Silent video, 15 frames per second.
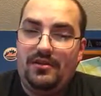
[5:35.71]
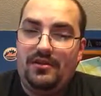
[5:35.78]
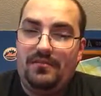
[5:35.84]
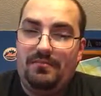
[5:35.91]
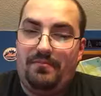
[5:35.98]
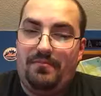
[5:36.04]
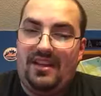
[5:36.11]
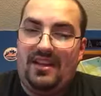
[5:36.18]

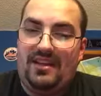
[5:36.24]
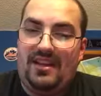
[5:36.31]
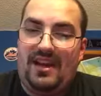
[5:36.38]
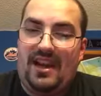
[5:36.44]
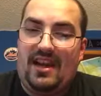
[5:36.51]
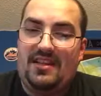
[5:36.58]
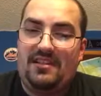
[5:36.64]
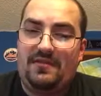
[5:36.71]
It's Big
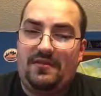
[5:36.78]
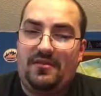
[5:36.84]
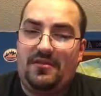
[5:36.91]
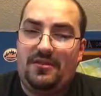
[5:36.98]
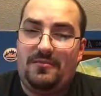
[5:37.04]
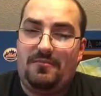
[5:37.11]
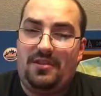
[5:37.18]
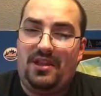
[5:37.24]
Cass
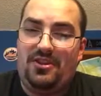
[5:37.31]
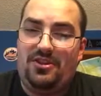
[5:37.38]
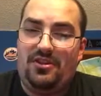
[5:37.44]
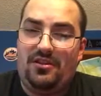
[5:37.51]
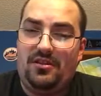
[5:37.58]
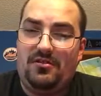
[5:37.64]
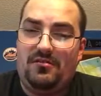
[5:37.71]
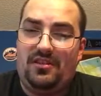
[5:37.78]
versus Big
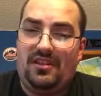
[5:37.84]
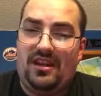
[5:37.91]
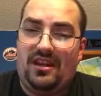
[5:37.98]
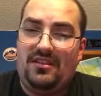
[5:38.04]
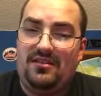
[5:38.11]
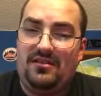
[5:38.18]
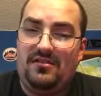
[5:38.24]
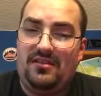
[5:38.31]
Show with
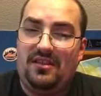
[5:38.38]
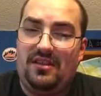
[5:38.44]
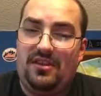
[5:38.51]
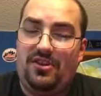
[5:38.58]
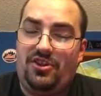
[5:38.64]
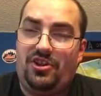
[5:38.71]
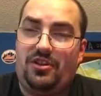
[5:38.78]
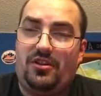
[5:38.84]
Enzo in the
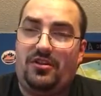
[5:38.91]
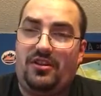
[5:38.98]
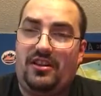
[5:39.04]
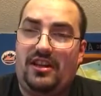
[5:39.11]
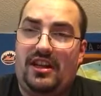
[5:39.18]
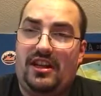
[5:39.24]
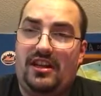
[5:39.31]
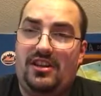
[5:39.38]
shark
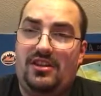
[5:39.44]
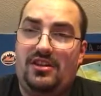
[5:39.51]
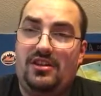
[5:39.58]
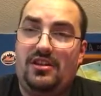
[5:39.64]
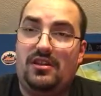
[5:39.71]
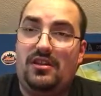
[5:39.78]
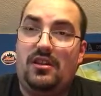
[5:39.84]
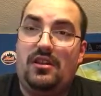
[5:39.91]
cage.